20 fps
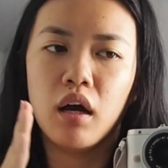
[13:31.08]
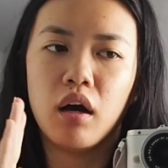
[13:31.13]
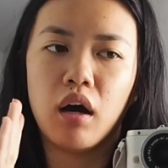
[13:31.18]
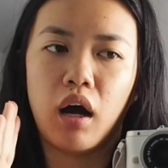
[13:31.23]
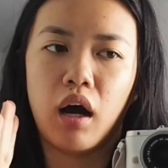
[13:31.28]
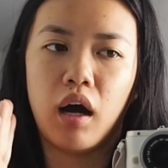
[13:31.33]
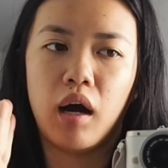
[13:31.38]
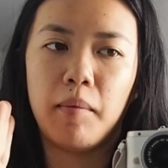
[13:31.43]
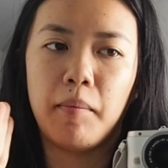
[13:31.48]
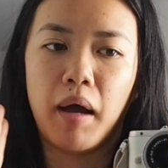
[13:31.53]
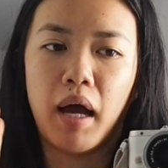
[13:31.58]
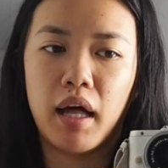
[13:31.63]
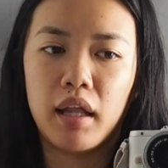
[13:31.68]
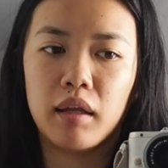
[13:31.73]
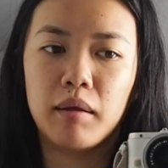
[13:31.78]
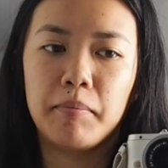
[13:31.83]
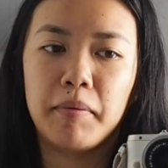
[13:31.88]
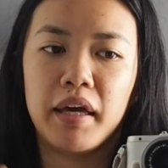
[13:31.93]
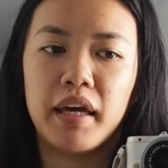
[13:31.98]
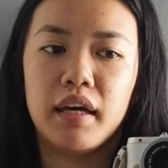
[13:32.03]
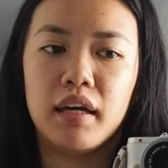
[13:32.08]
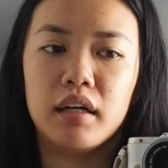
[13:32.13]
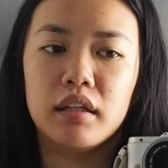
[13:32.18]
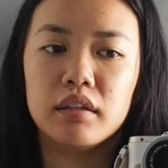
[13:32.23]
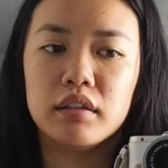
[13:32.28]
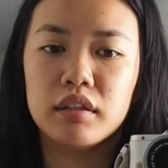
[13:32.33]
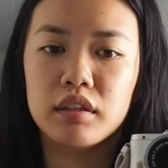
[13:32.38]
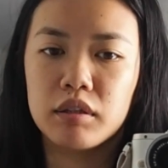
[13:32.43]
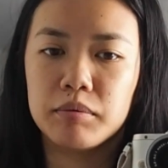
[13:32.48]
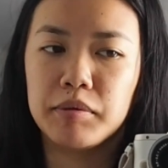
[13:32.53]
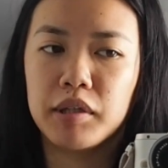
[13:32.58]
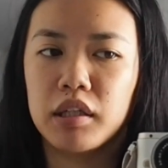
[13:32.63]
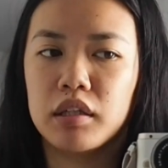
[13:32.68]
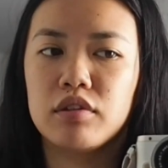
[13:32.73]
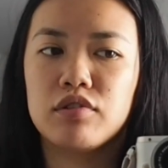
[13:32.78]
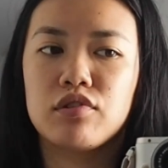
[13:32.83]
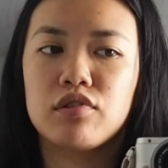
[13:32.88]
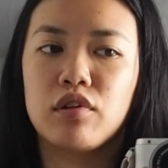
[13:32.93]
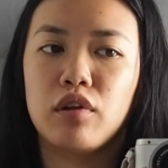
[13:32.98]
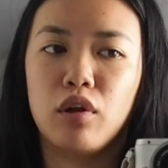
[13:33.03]
Elevate a little
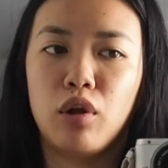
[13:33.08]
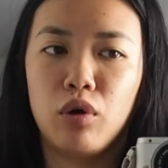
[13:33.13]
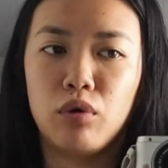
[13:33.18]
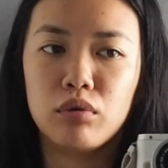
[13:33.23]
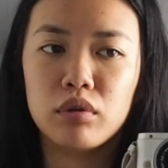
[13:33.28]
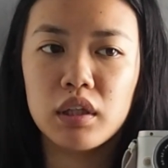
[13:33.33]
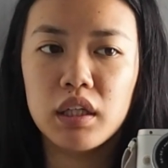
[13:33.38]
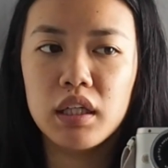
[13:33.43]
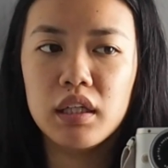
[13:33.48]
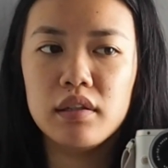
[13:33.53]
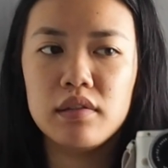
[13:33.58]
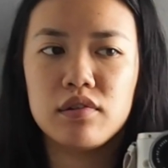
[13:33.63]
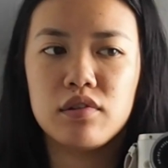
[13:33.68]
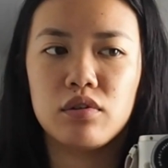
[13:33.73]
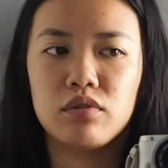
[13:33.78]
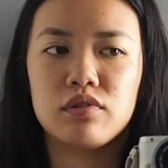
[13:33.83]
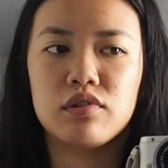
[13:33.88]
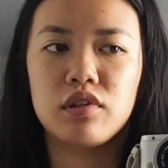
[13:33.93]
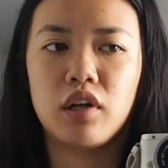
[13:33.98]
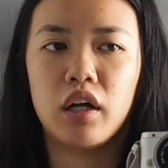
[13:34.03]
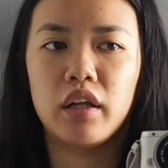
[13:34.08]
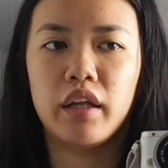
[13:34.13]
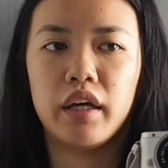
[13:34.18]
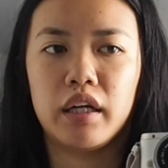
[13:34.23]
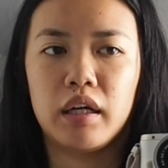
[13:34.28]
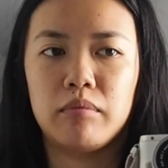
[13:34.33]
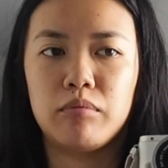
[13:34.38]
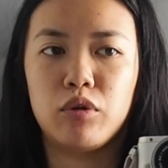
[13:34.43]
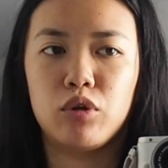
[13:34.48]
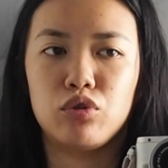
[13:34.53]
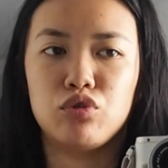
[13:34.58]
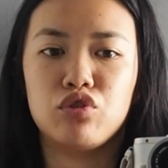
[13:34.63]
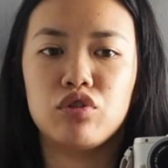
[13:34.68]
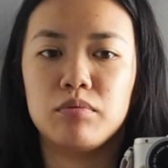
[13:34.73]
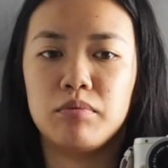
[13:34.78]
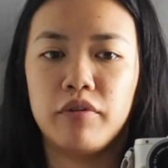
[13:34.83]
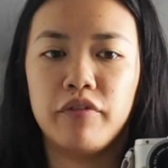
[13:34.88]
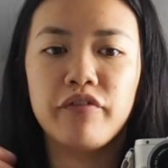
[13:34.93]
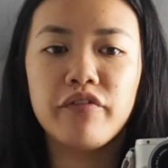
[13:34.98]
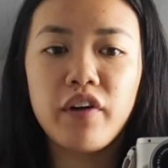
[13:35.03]
bit slowly, so it's not like I'm going
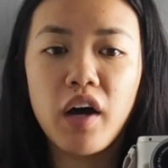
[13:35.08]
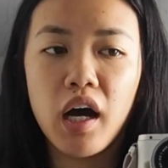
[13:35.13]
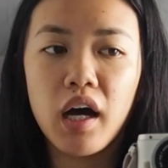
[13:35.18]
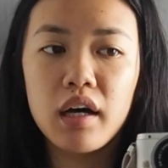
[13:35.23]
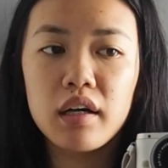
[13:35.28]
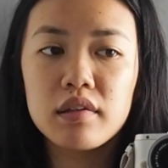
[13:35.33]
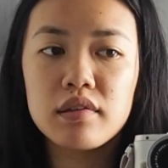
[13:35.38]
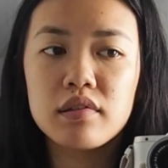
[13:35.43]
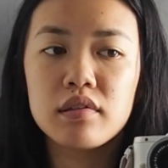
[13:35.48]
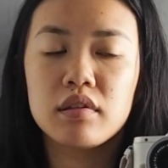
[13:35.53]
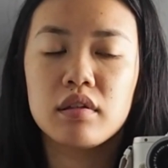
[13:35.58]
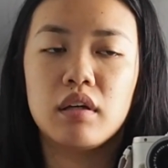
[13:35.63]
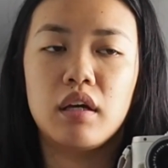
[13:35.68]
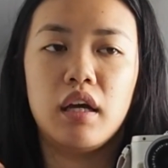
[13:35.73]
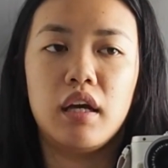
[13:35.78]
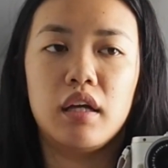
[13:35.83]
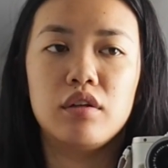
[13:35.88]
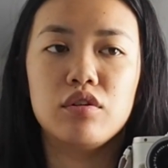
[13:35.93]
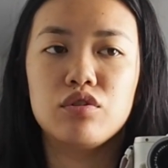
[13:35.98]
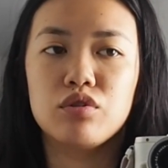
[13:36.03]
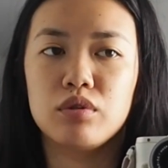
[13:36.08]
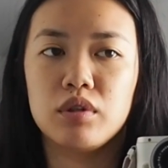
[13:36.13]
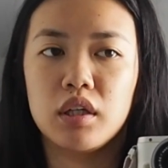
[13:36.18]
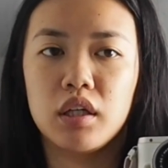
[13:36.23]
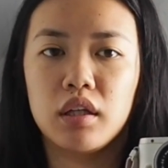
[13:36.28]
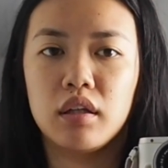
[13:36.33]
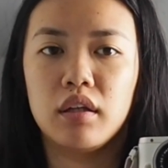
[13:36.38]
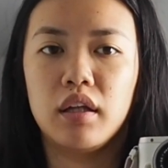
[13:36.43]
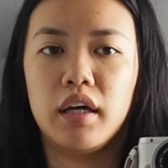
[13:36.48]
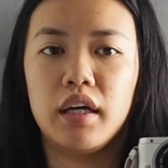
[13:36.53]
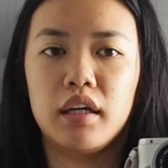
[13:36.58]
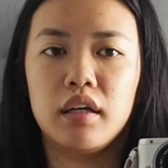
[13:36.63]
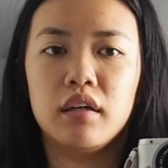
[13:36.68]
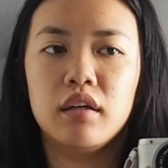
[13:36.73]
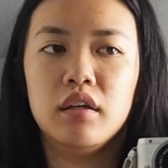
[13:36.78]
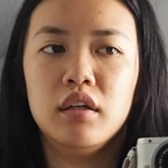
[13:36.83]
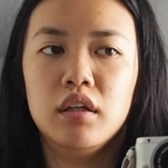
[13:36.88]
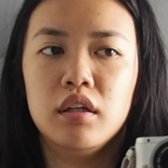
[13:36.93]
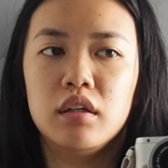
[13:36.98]
super fast and doing like,